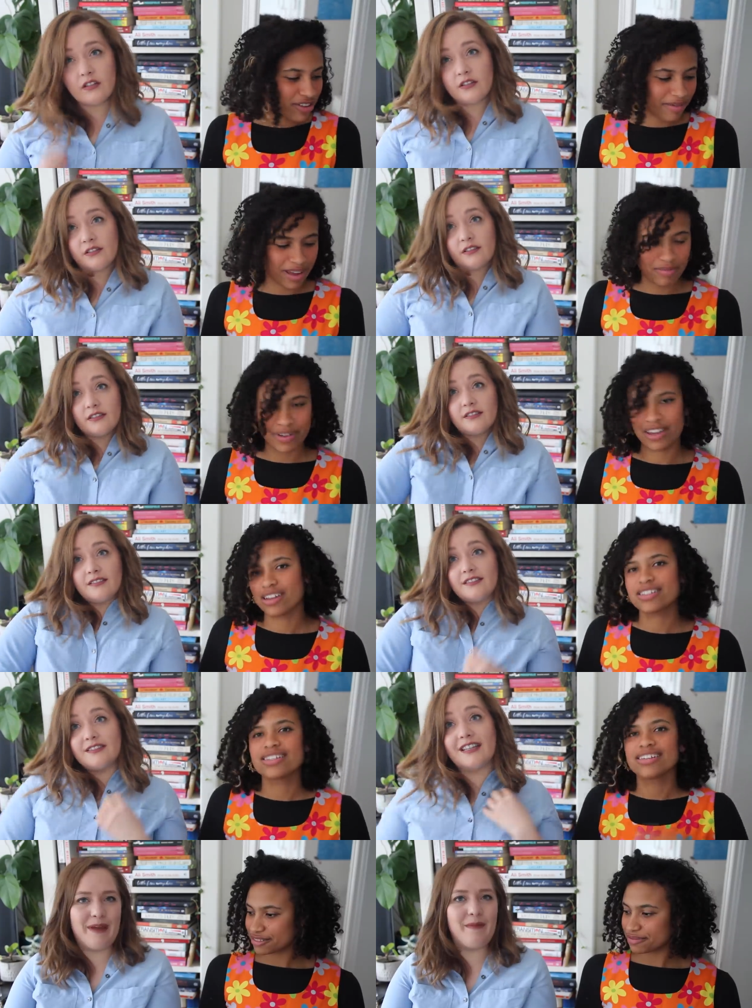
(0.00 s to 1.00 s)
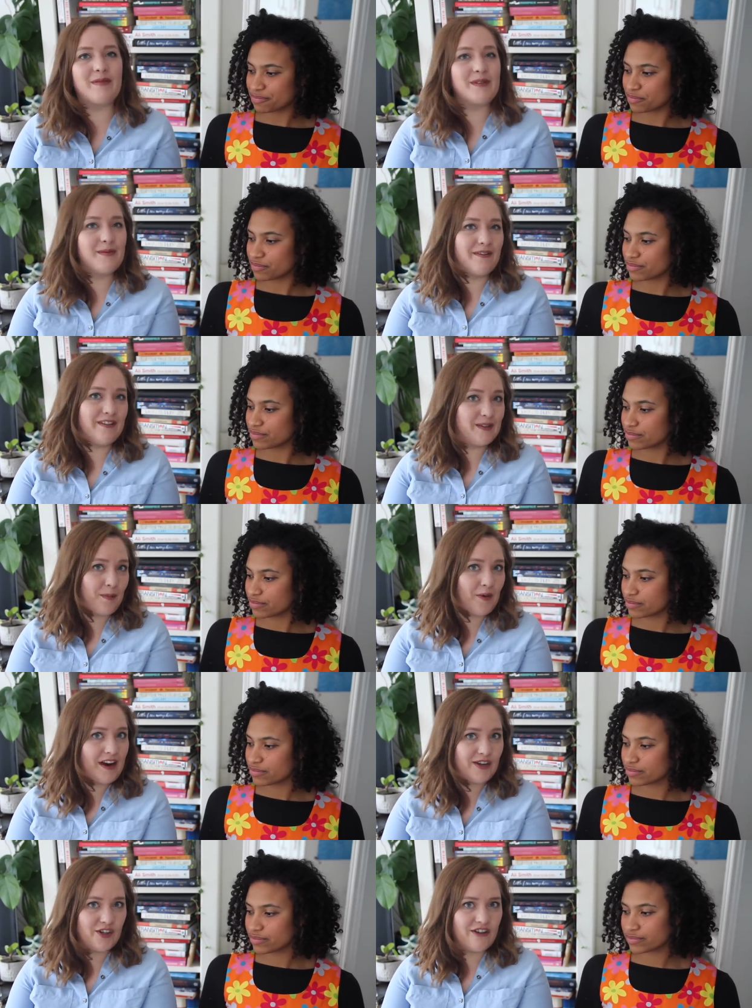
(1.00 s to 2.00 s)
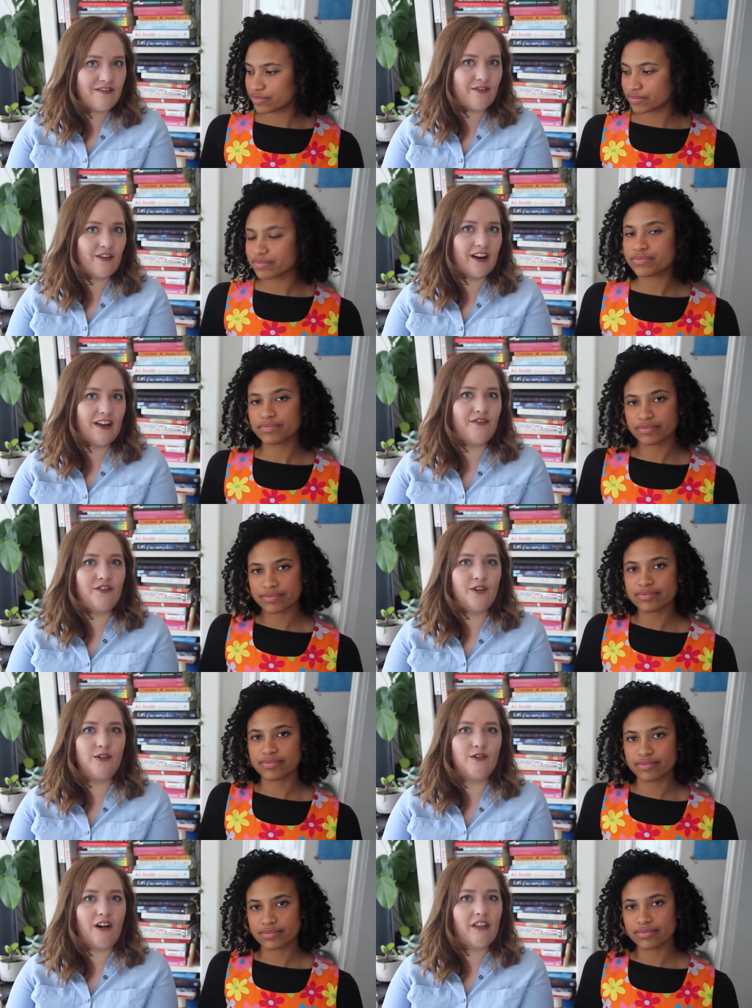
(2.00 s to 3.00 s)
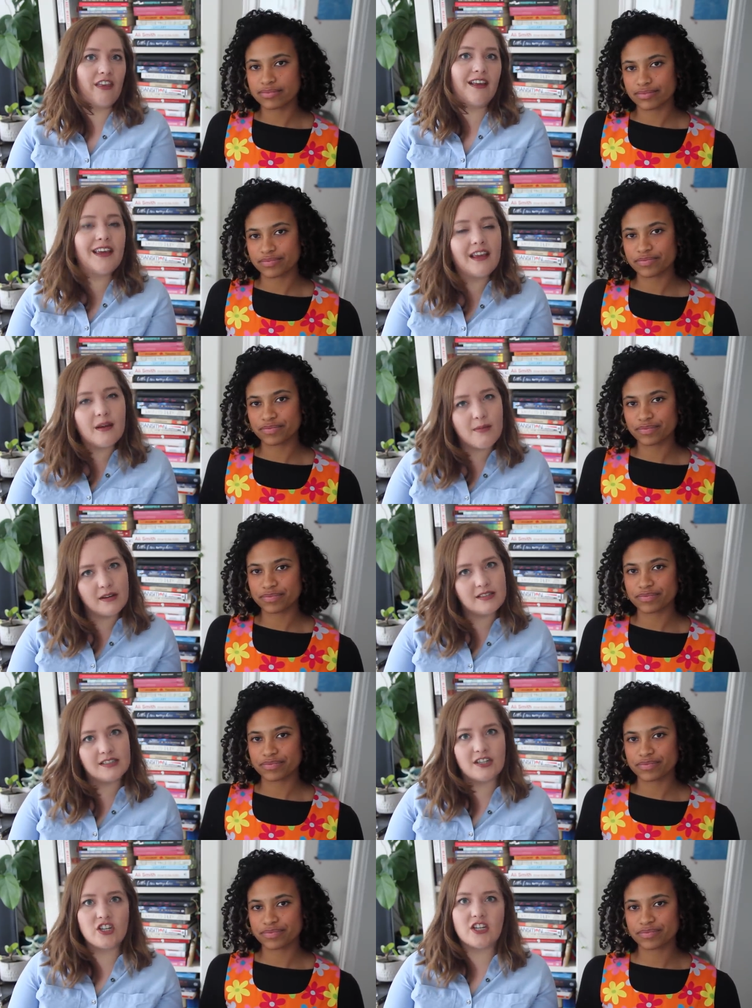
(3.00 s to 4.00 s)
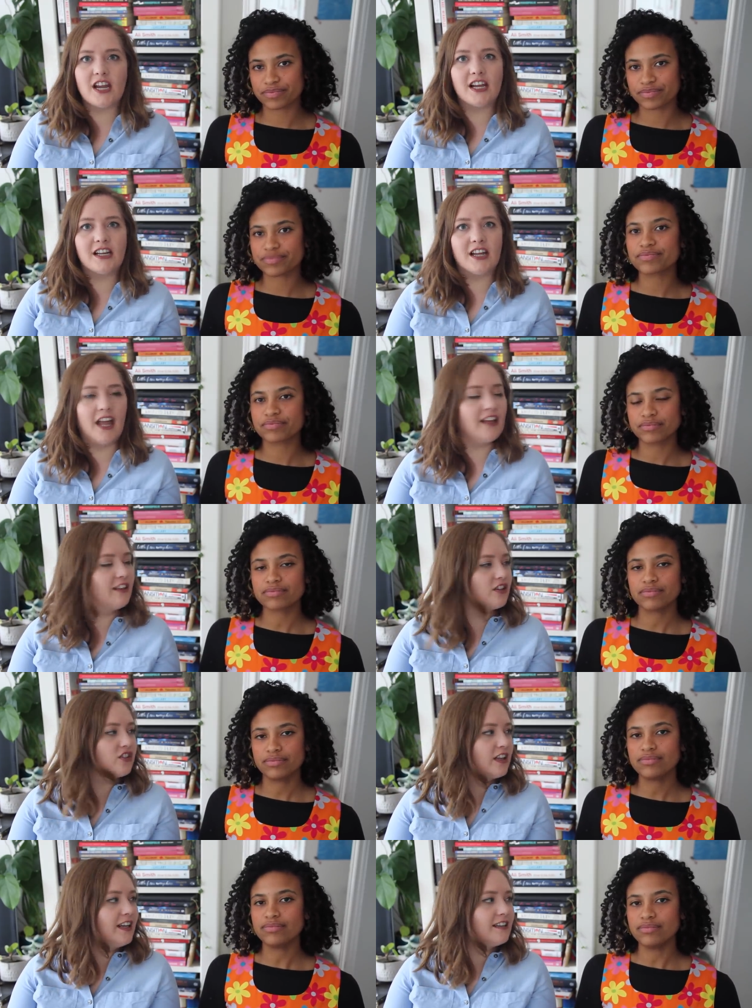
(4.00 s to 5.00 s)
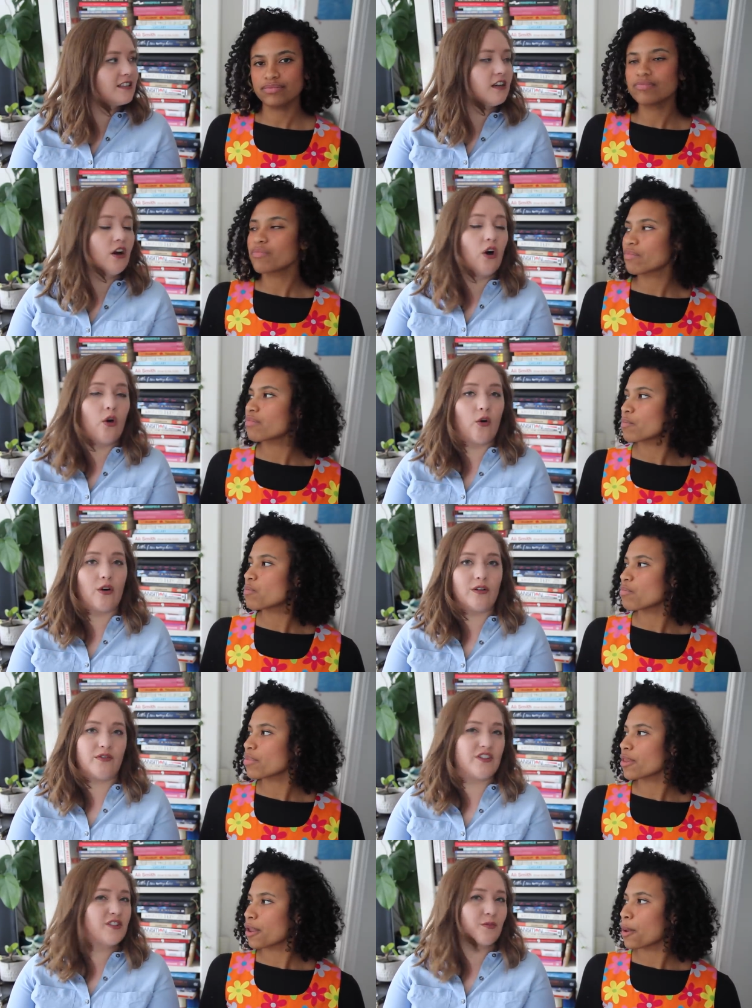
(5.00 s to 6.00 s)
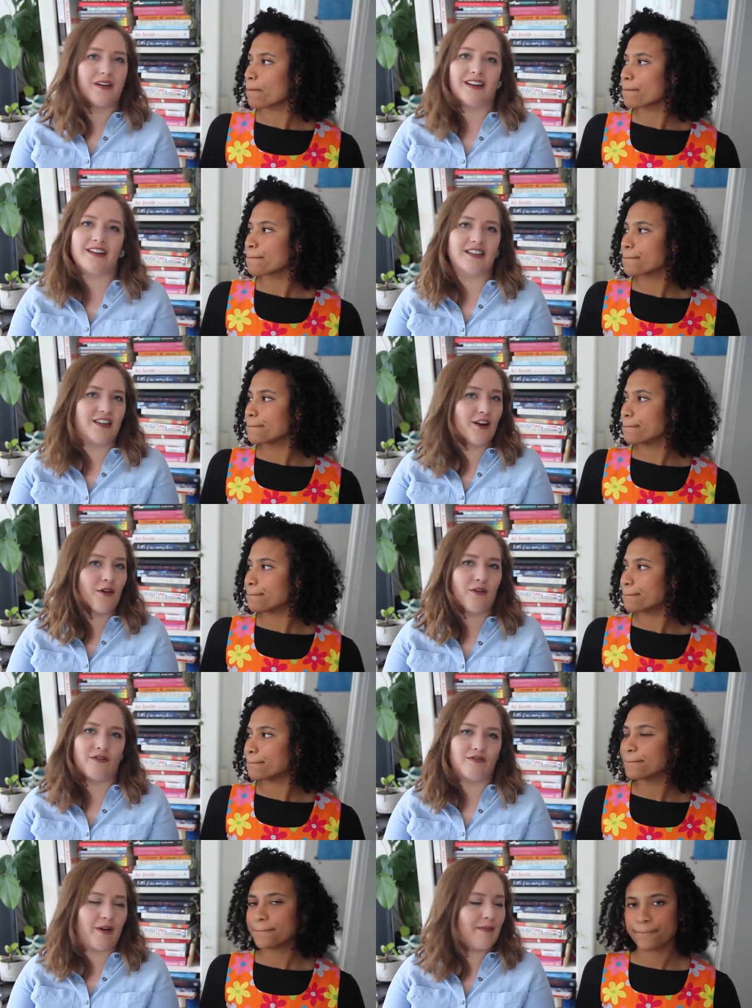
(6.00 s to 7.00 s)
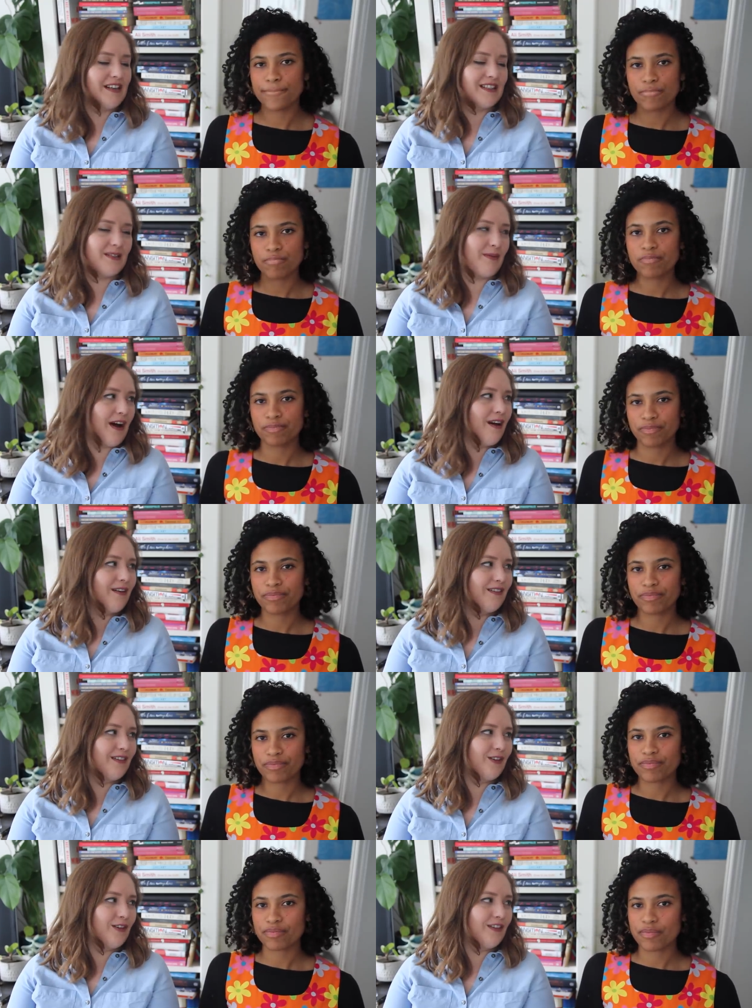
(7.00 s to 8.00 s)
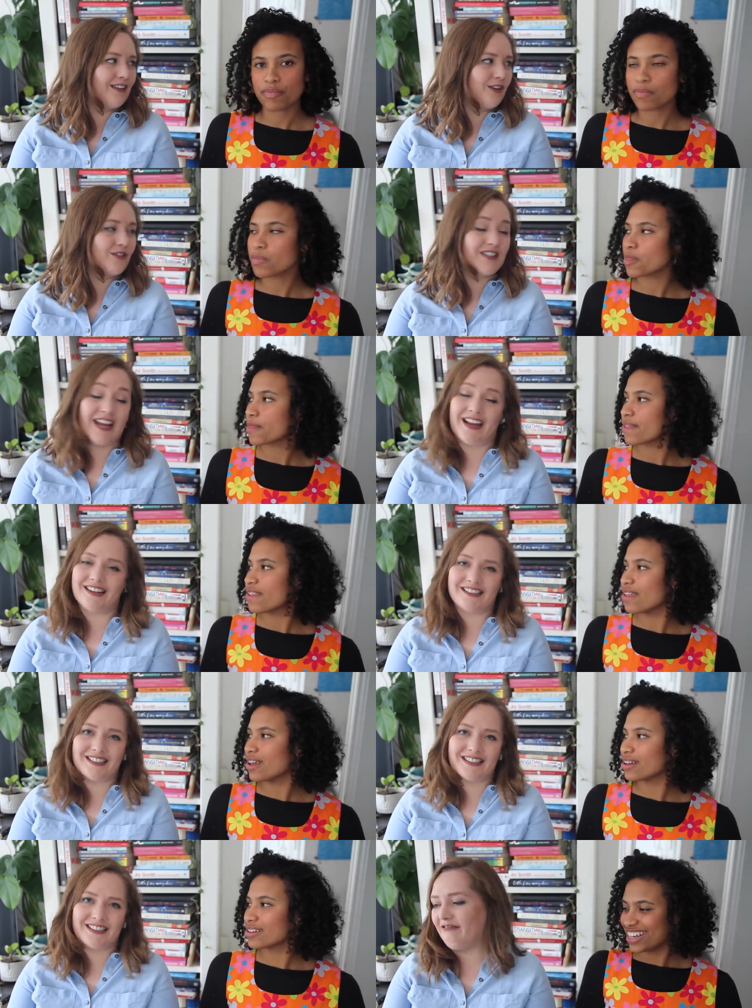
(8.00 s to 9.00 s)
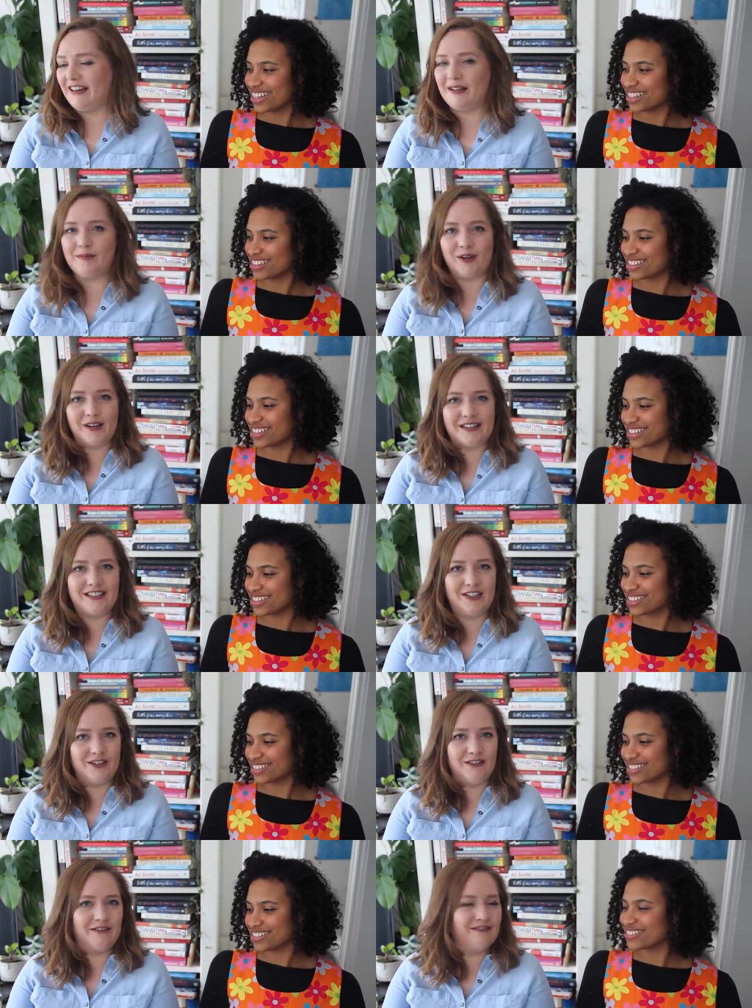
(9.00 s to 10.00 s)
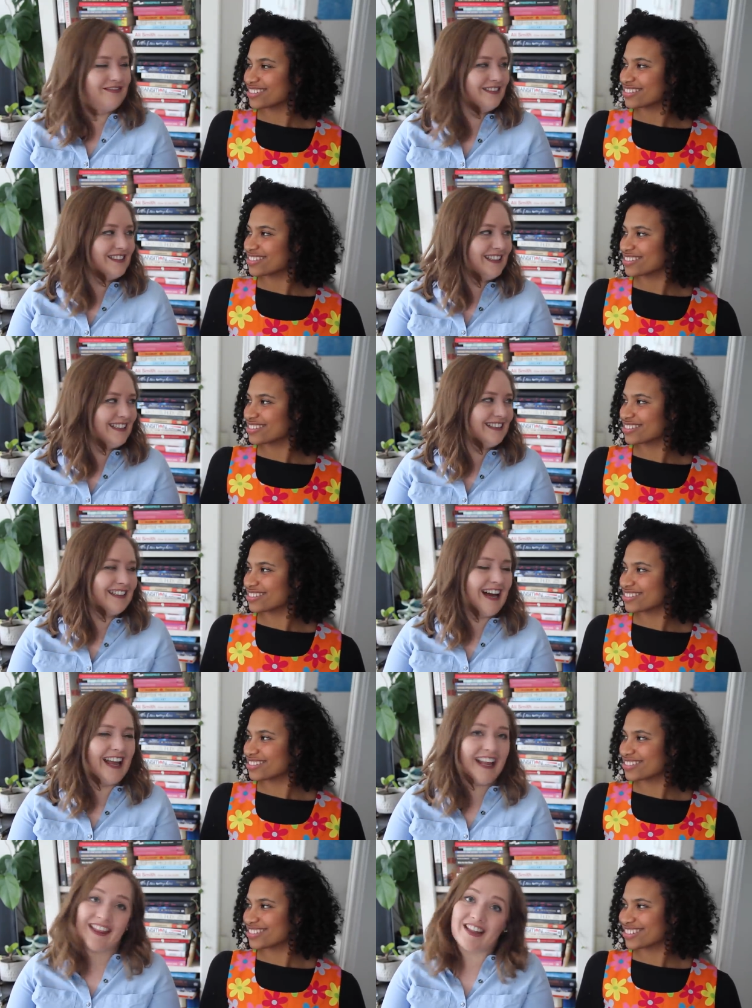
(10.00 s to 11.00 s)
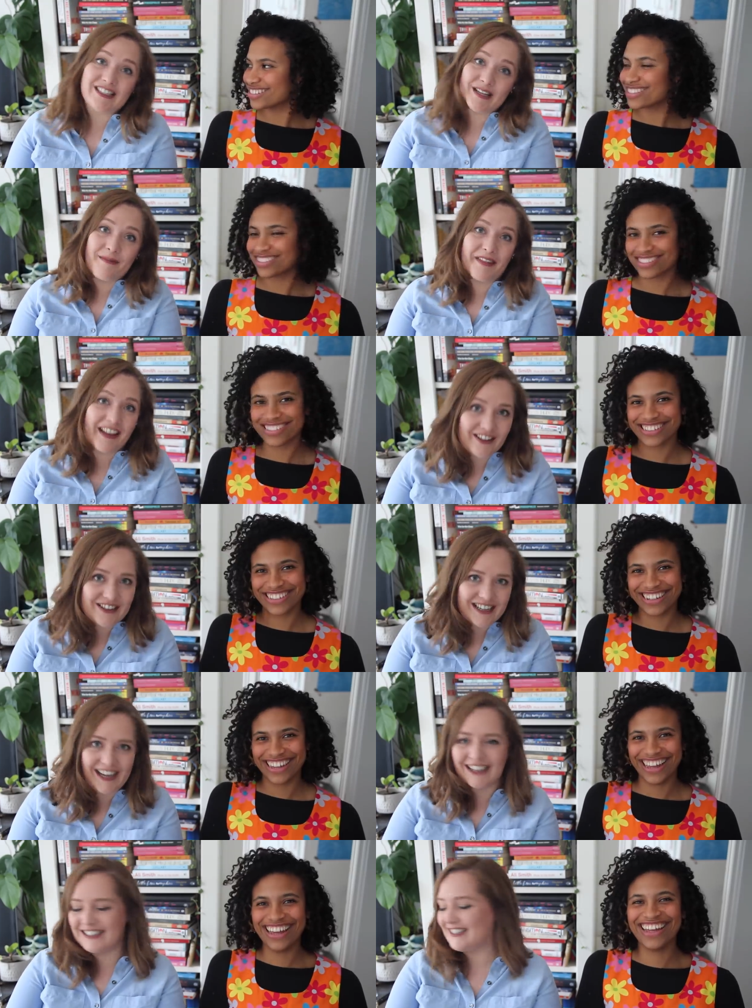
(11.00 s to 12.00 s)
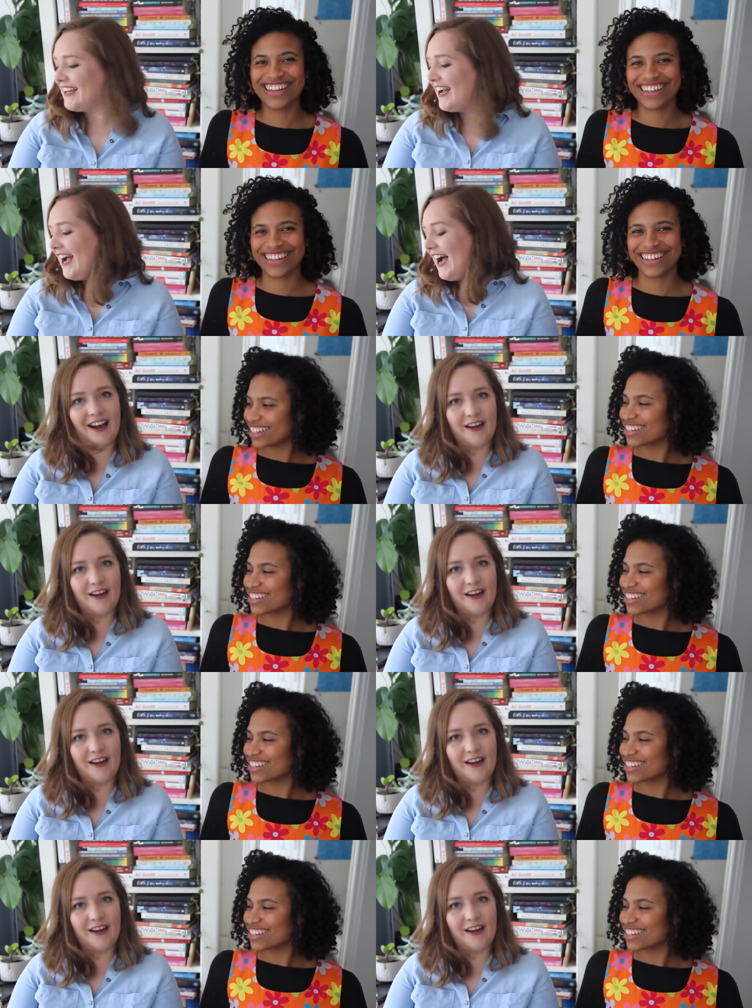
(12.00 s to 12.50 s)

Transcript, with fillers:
Speaker 1: talking about books.
Speaker 2: Maybe it was a bit of inspiration for if you are thinking about studying English Lit or if you just want to, you know, reminisce about your, your days reading books you didn't like and then some that you did.